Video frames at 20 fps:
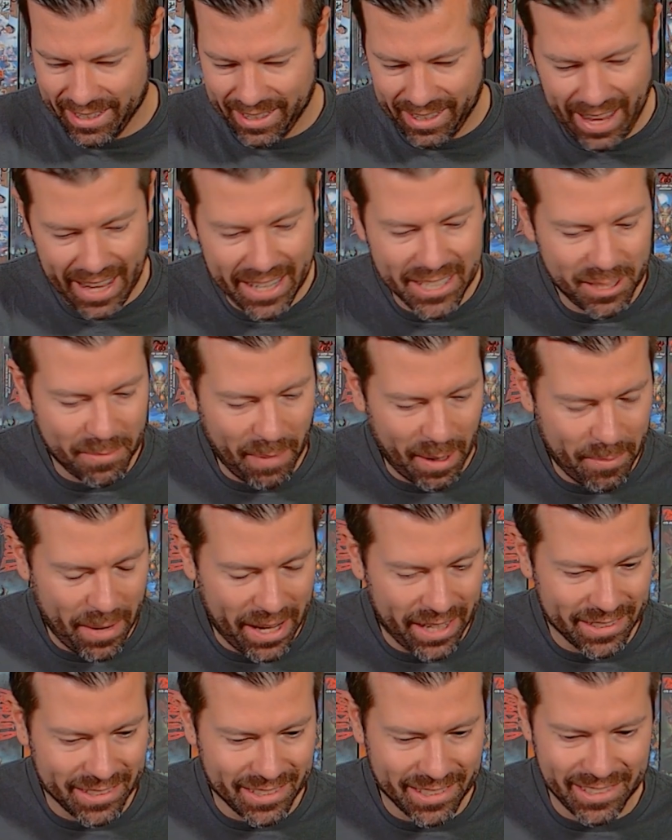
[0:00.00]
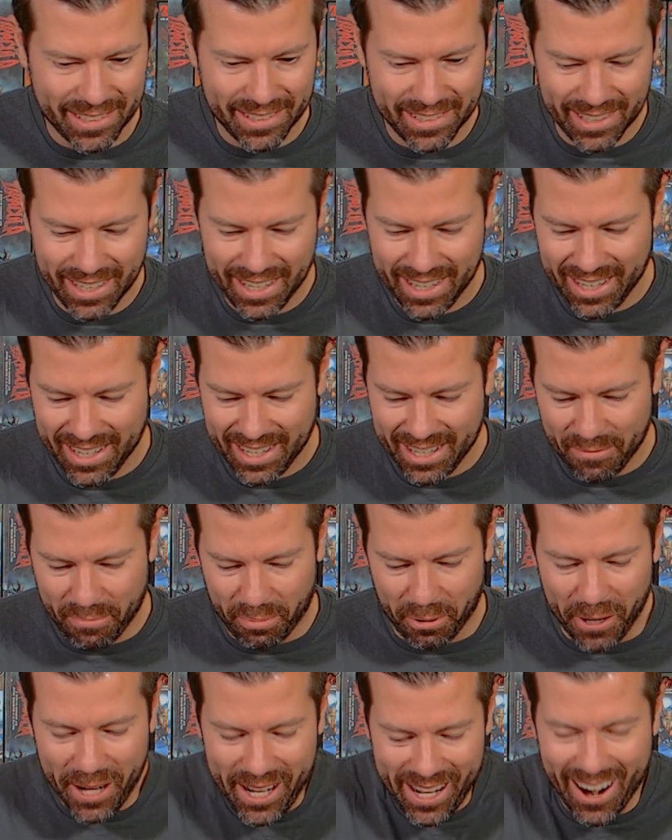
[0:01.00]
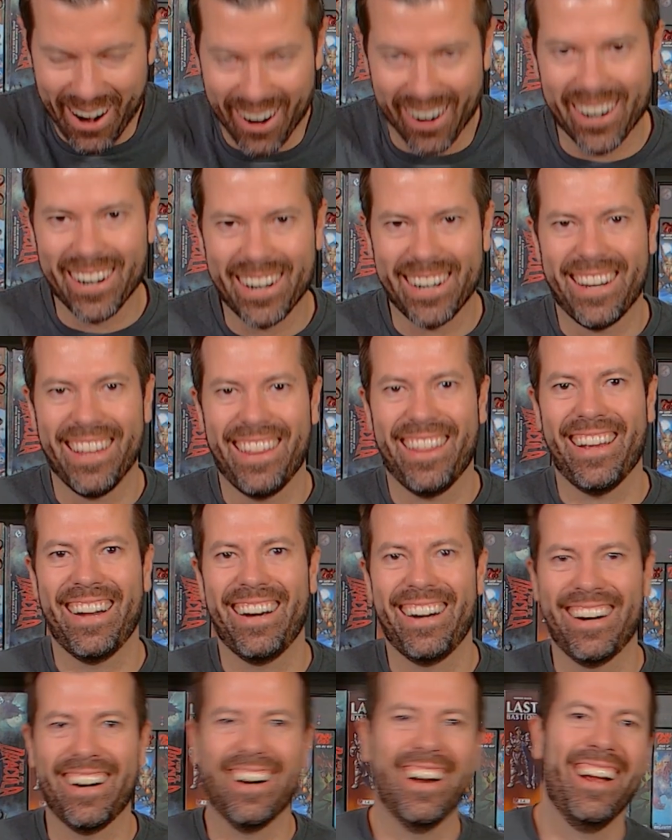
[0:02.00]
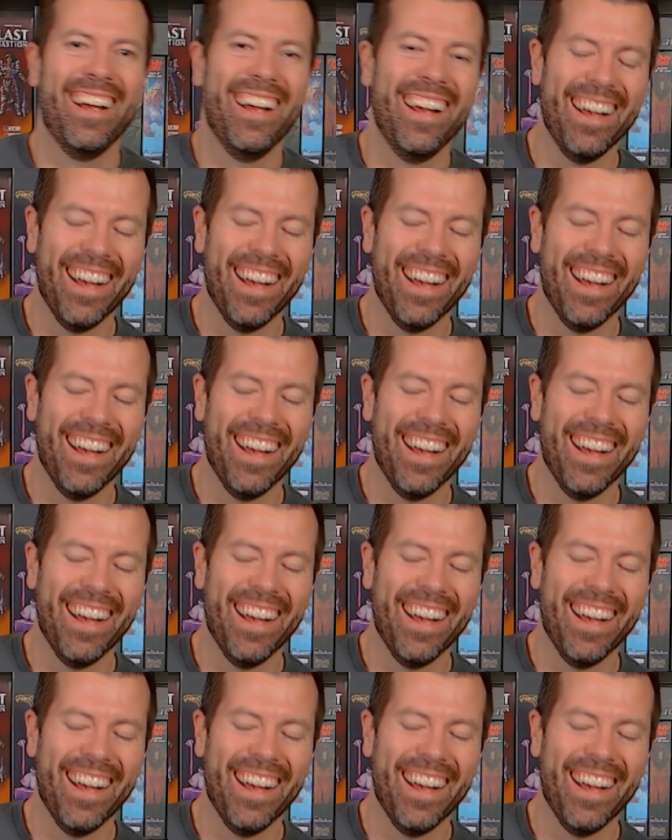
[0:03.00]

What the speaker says: hedged my bets pretty hard there,